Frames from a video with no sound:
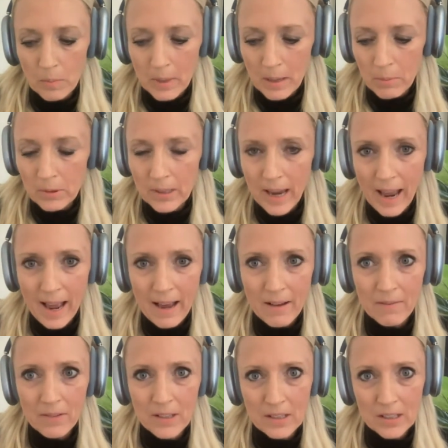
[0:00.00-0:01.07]
be able to
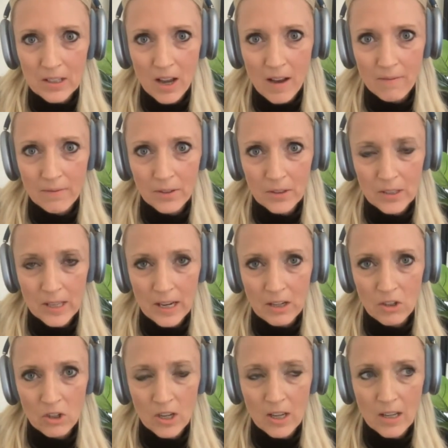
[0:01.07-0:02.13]
have this
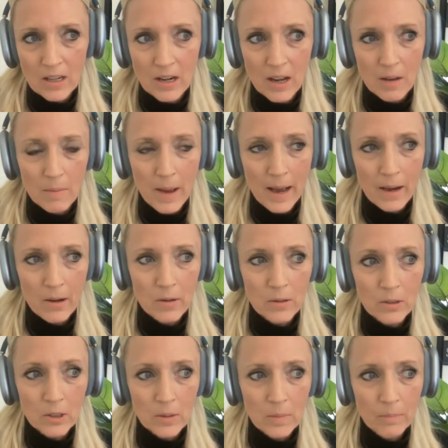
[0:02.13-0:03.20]
conversation
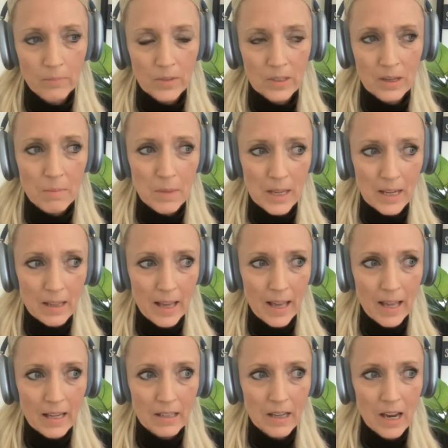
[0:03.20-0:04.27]
about something
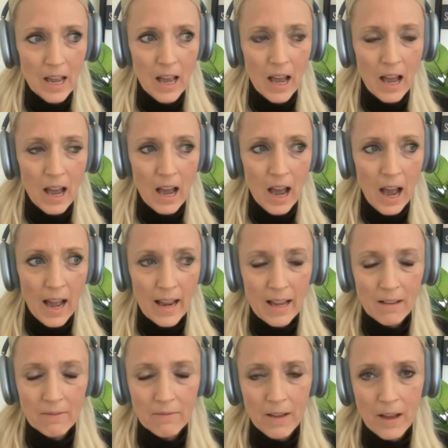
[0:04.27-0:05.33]
that I
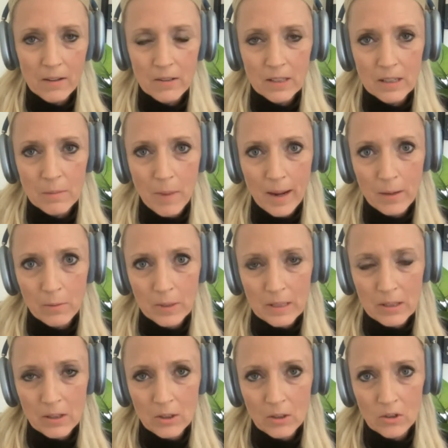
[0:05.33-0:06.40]
have found in my
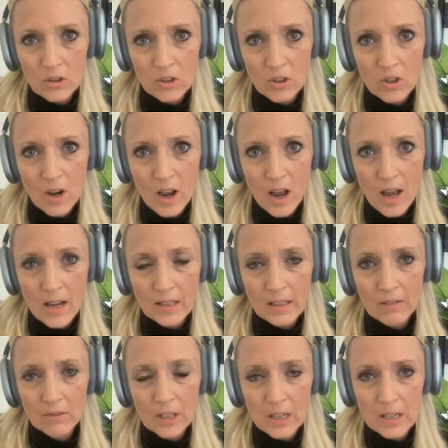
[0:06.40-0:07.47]
research on
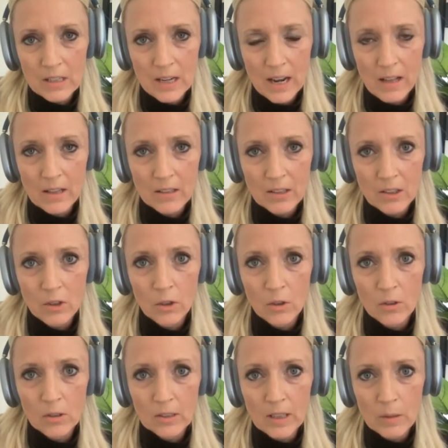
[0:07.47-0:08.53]
gifted and talented
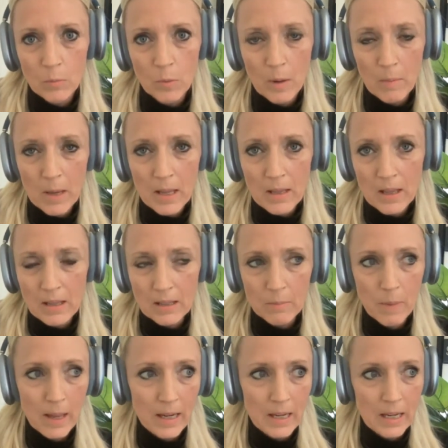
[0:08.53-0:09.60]
girls and women that's
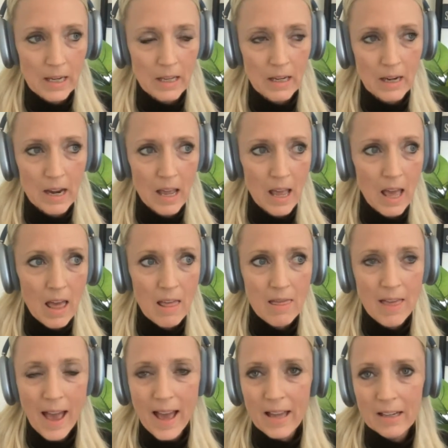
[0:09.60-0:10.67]
been in
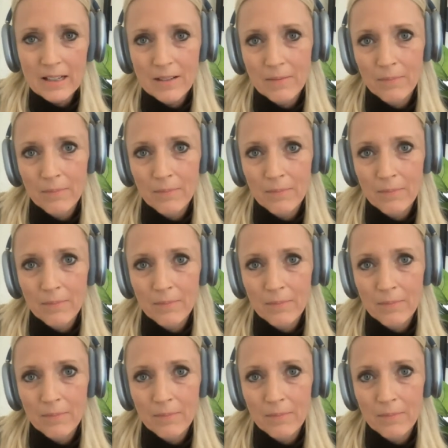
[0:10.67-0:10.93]
that